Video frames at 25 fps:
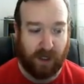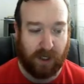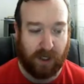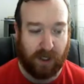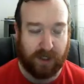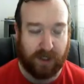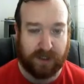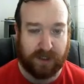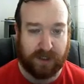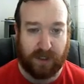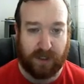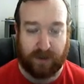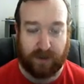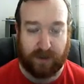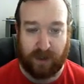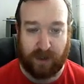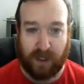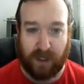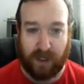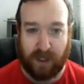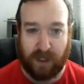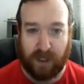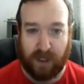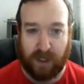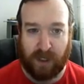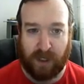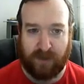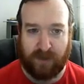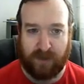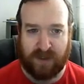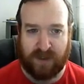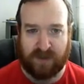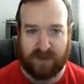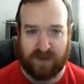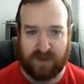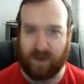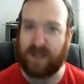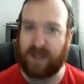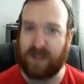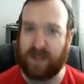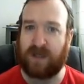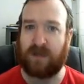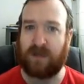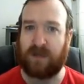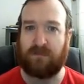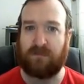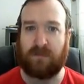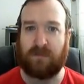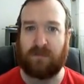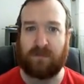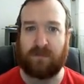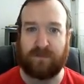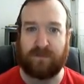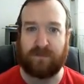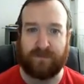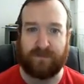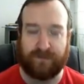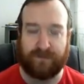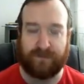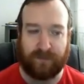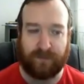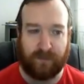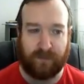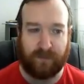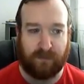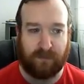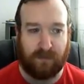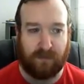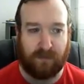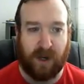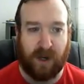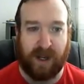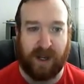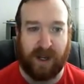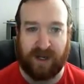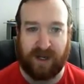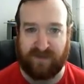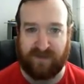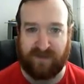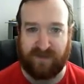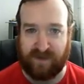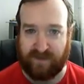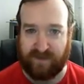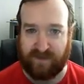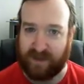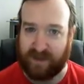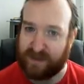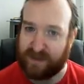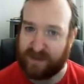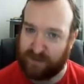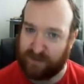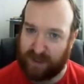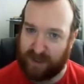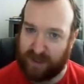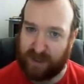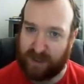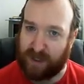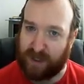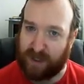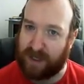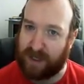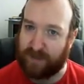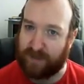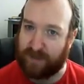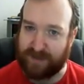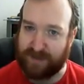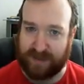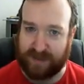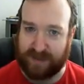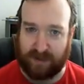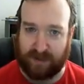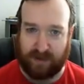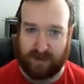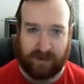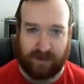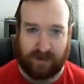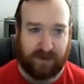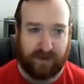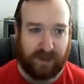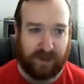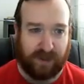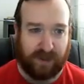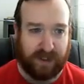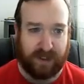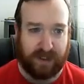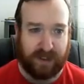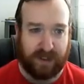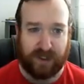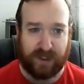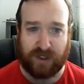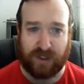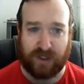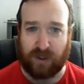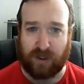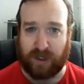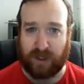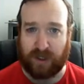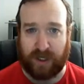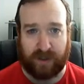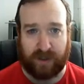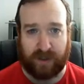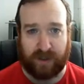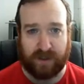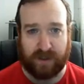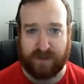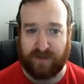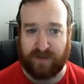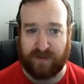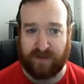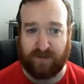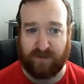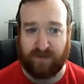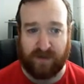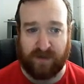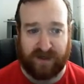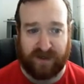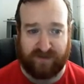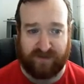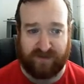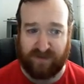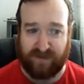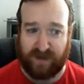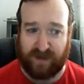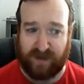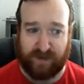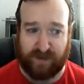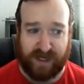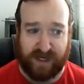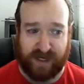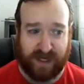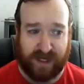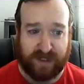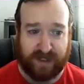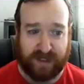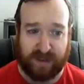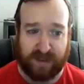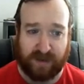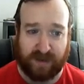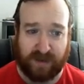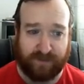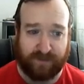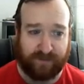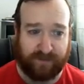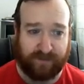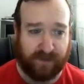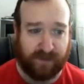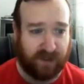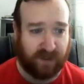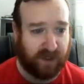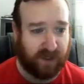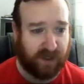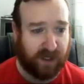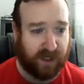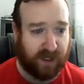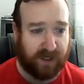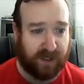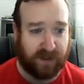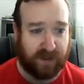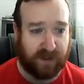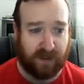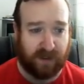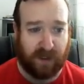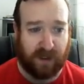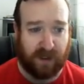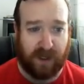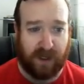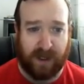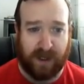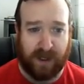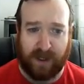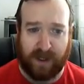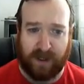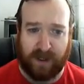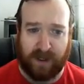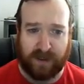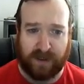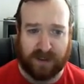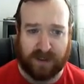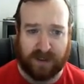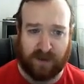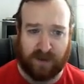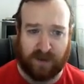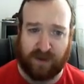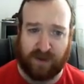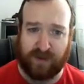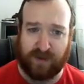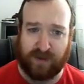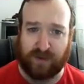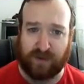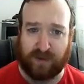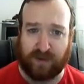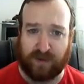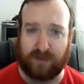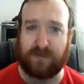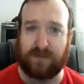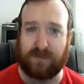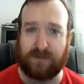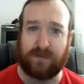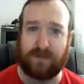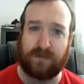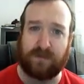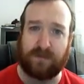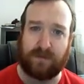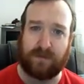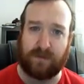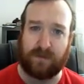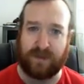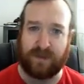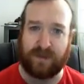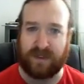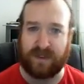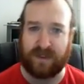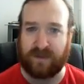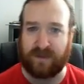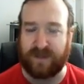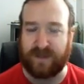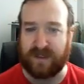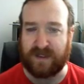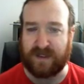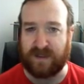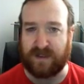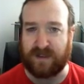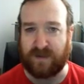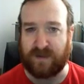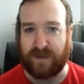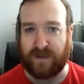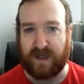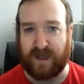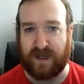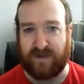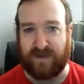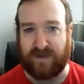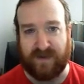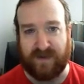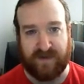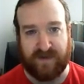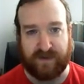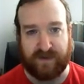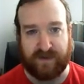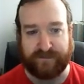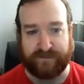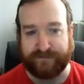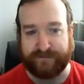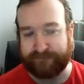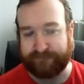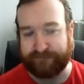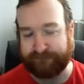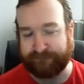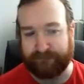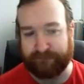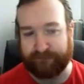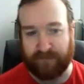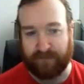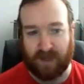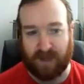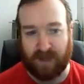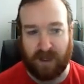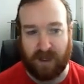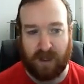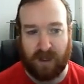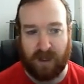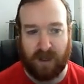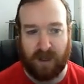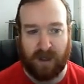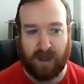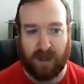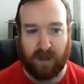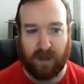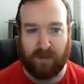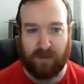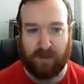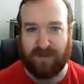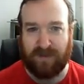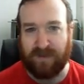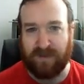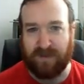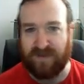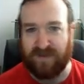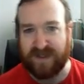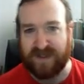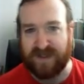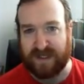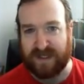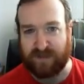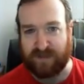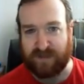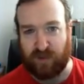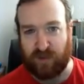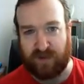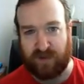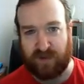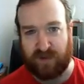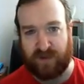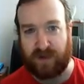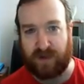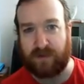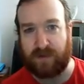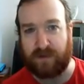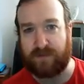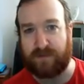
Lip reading: So, this week, my hay fever has been absolutely shocking. It's been really, really bad. Okay, so I thought we'd do something to do with hay fever, but from a physics point of view.